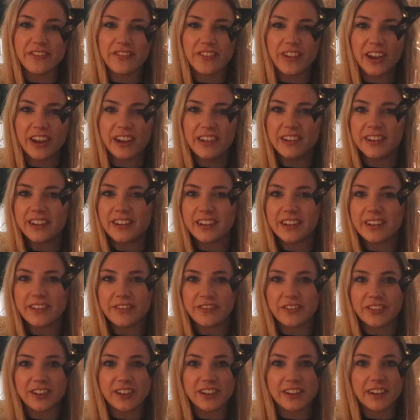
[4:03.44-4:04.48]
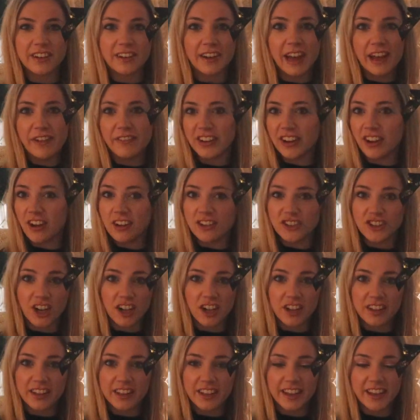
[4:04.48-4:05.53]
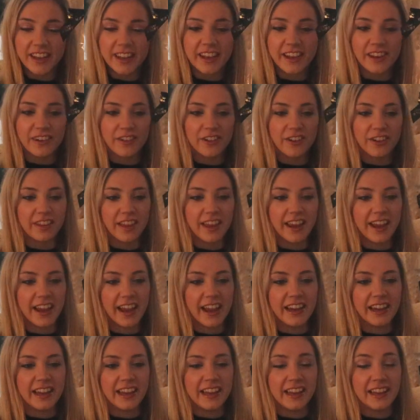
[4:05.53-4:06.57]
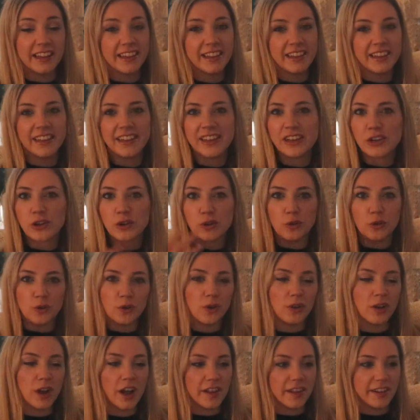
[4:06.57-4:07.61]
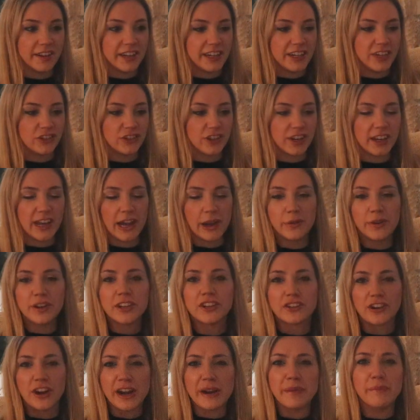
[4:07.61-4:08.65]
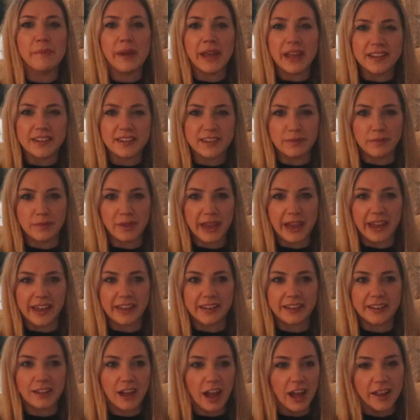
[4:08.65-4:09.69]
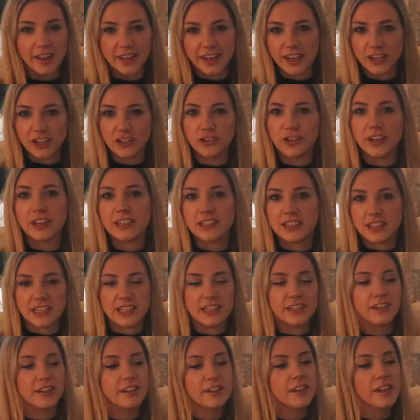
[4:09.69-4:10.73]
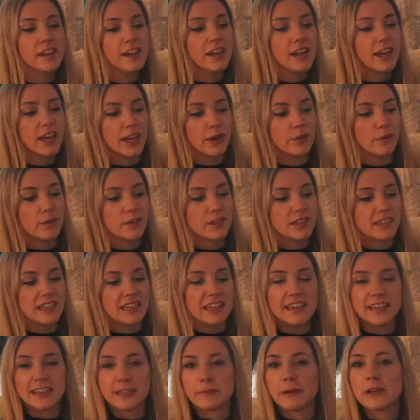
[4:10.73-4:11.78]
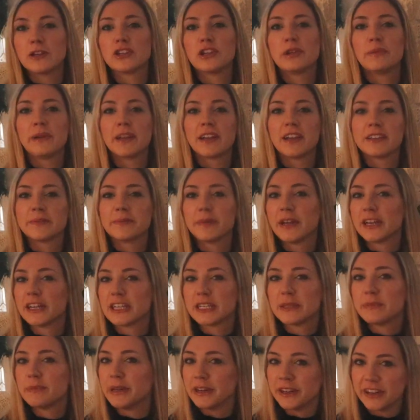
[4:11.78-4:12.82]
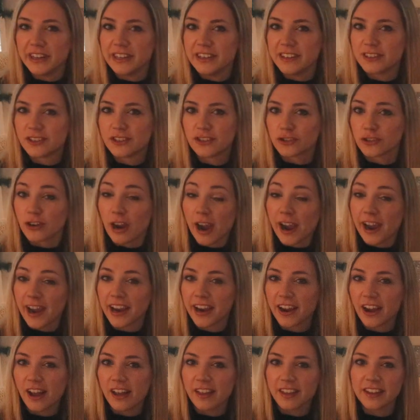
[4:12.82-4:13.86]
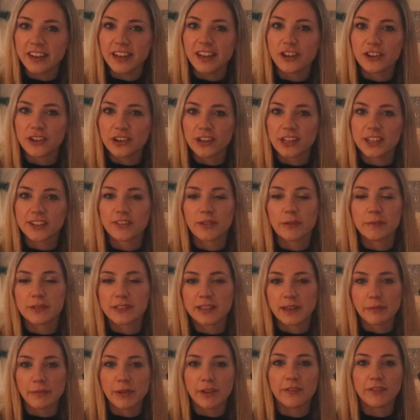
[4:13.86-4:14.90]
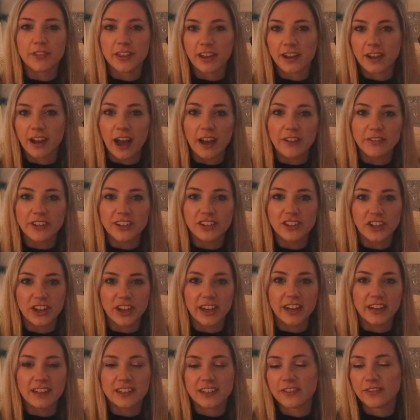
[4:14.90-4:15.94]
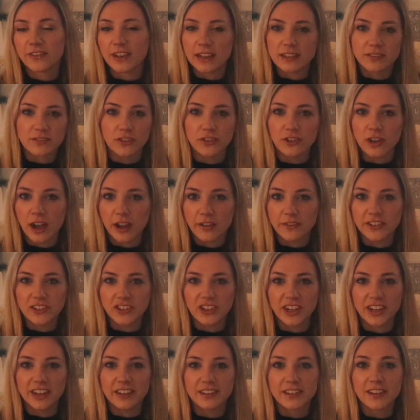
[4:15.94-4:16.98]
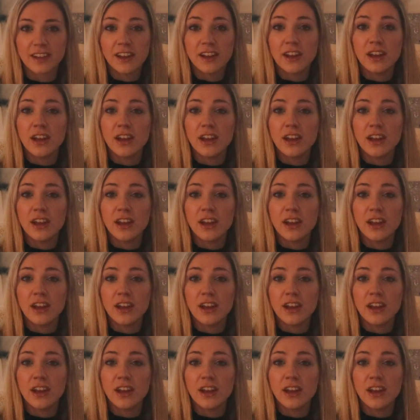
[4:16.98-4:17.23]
fun for having hot chocolate or like any cool holiday drink. I want to try to make some like holiday drinks here and we'll see, especially because my experience trying holiday drinks from some of the coffee chains, the fast food coffee chains,